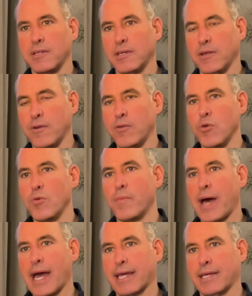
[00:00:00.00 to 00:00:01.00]
new
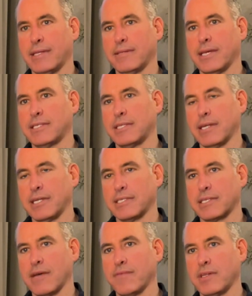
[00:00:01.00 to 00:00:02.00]
back in
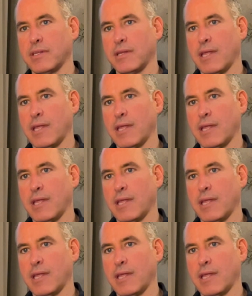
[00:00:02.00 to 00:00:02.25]
1997,